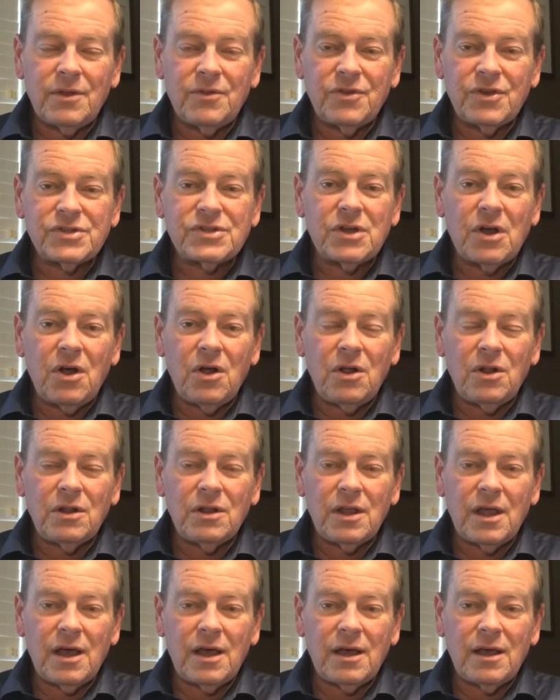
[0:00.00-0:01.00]
This
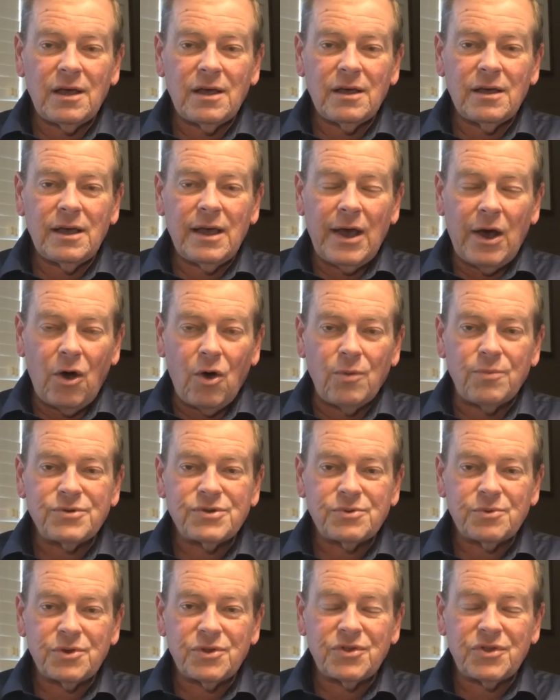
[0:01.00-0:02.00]
all
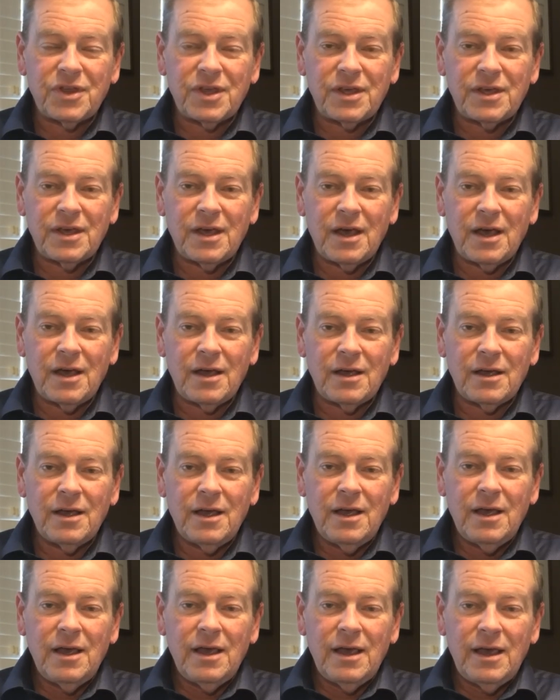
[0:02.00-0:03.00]
helps with the
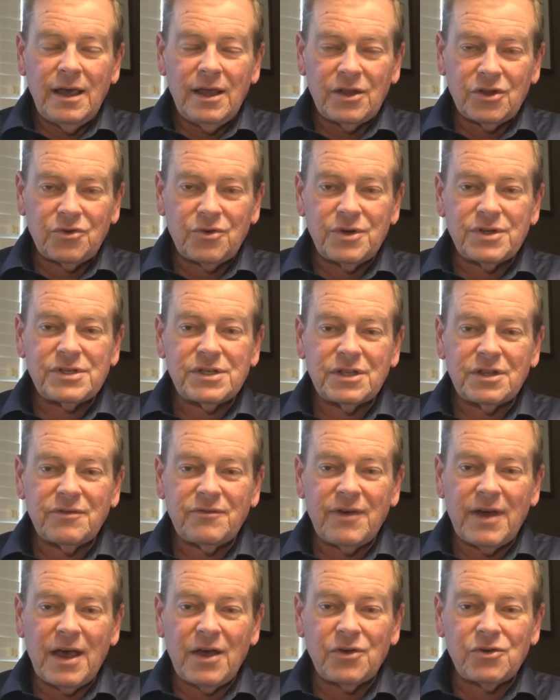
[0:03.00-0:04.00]
increasing the
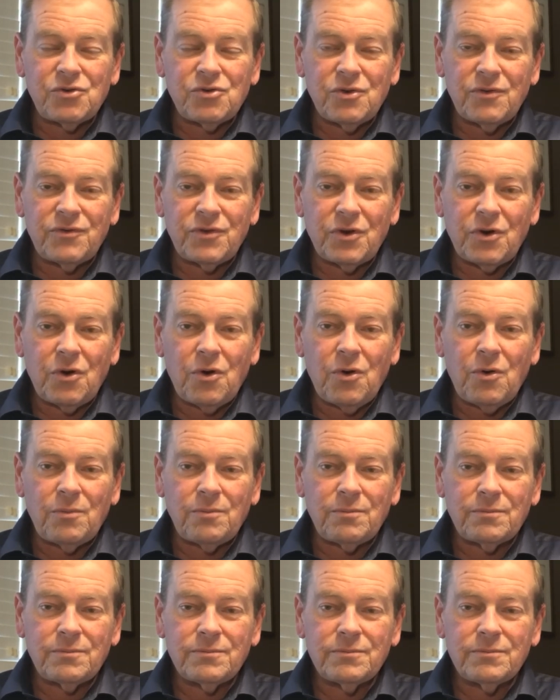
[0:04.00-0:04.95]
value of your home.